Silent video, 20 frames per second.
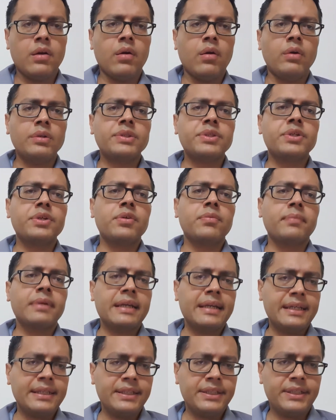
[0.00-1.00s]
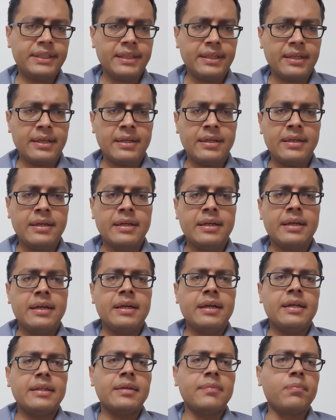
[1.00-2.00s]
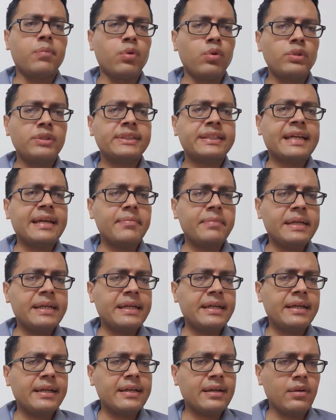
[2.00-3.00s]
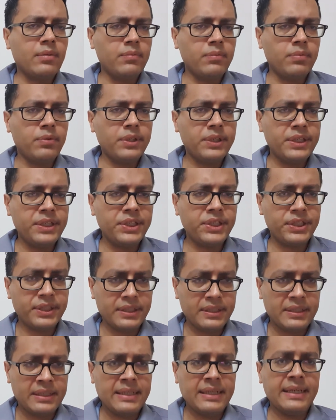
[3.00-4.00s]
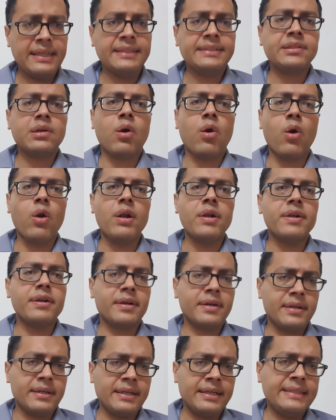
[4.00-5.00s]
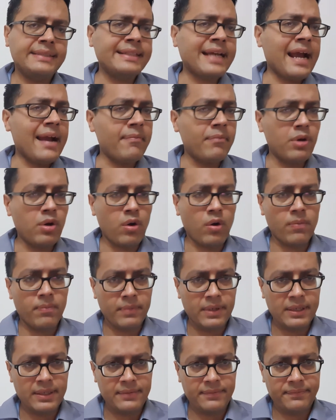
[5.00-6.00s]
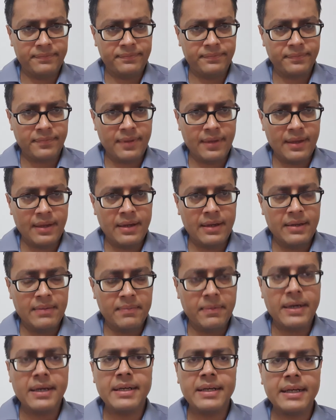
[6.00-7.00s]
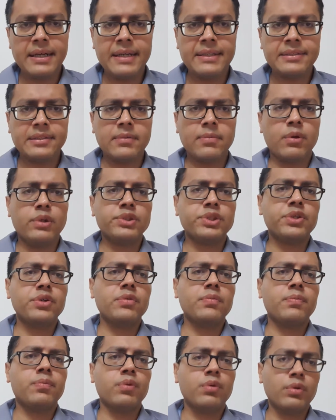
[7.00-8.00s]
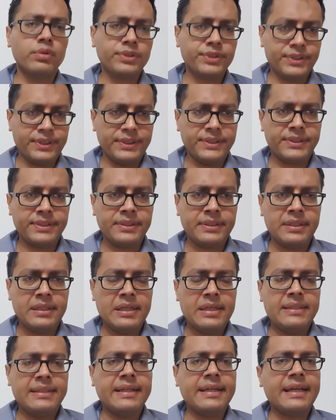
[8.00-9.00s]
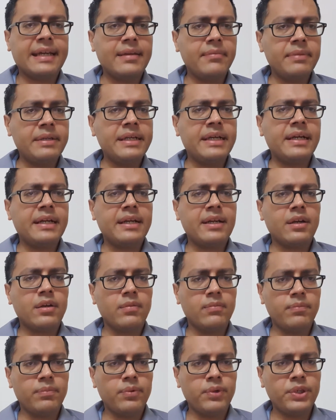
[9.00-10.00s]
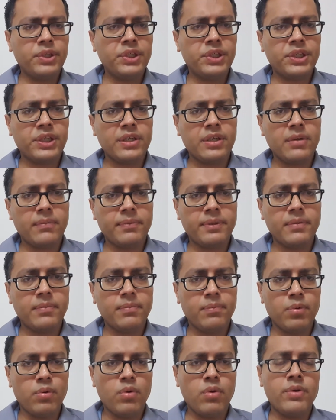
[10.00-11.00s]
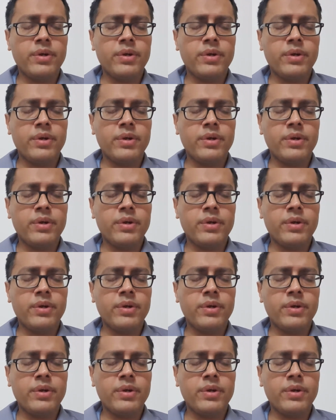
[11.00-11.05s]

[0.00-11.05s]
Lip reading: Osteomalacia, the bone's chemical composition is altered, is abnormal. But in case of osteoporosis, the chemical composition of the bone